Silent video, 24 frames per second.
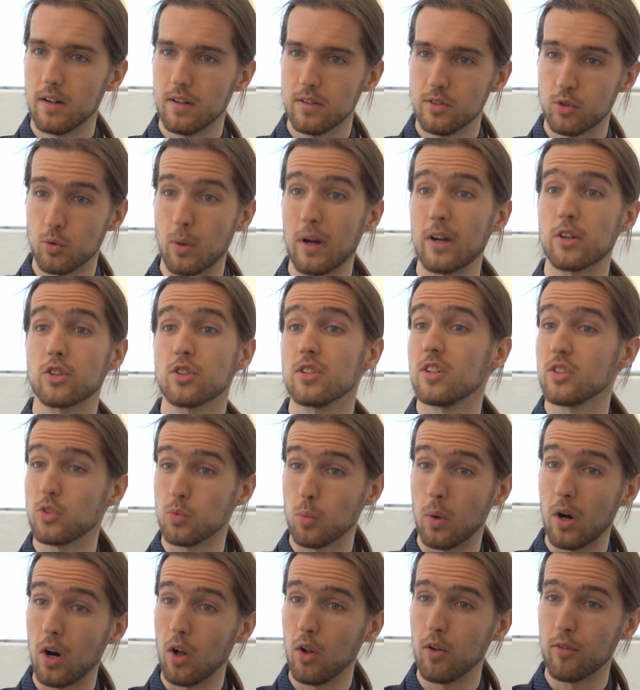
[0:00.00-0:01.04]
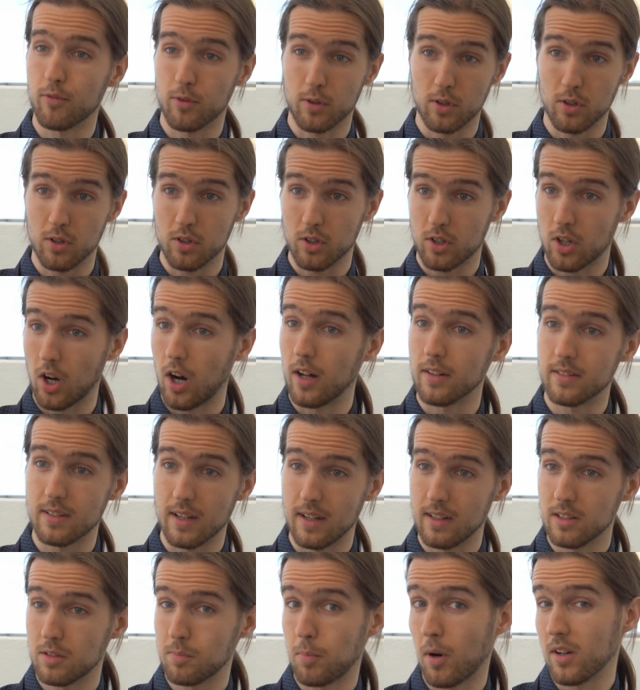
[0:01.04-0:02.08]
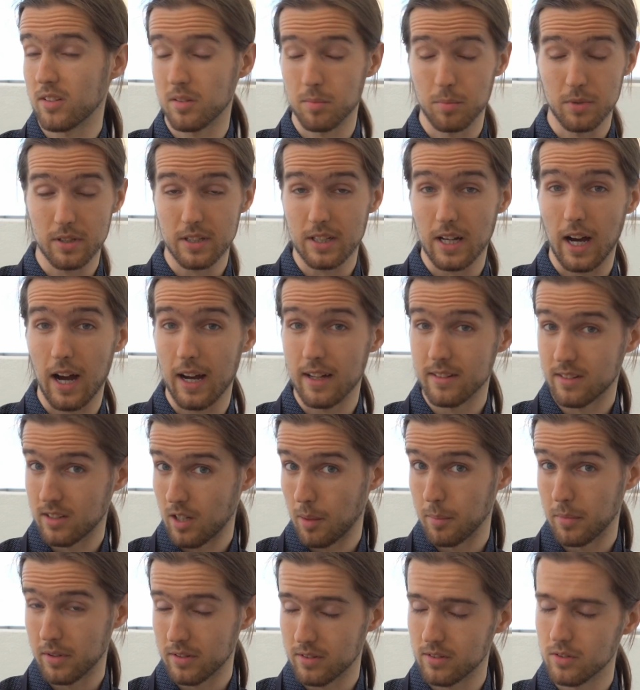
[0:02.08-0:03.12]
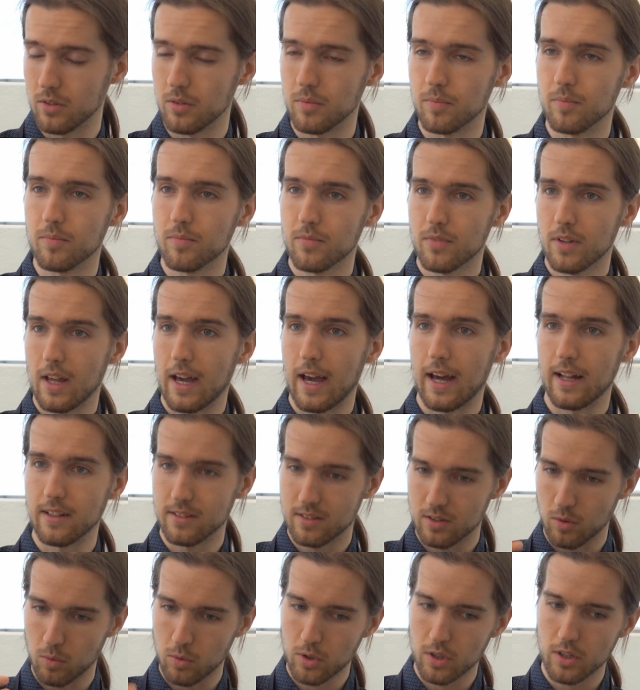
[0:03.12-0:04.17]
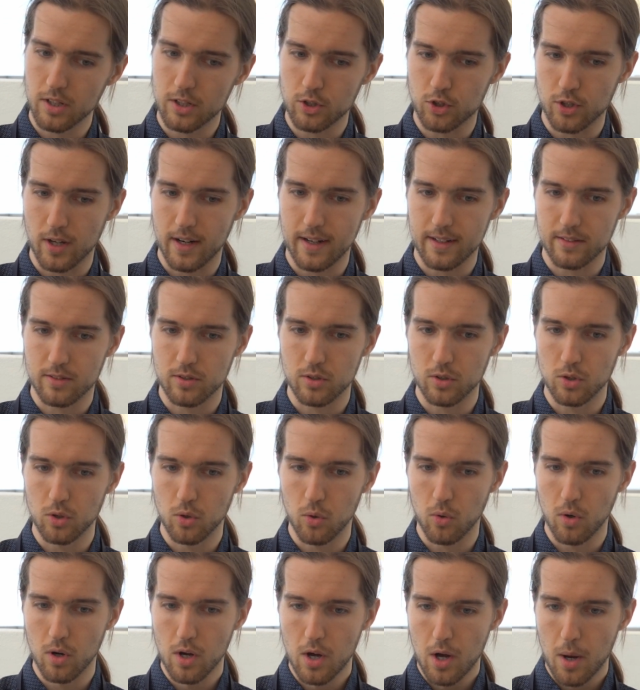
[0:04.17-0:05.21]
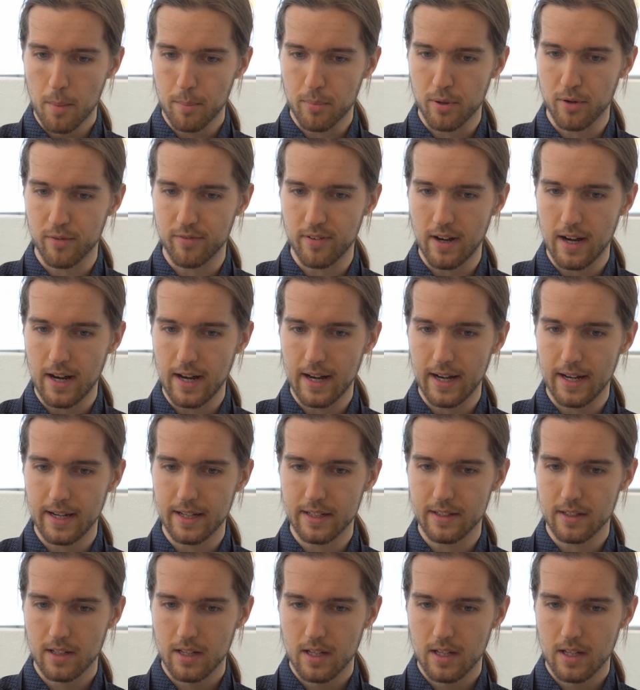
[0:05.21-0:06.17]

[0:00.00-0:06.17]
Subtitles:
direction as well for content, possibly guides coming soon. And so we're really trying to provide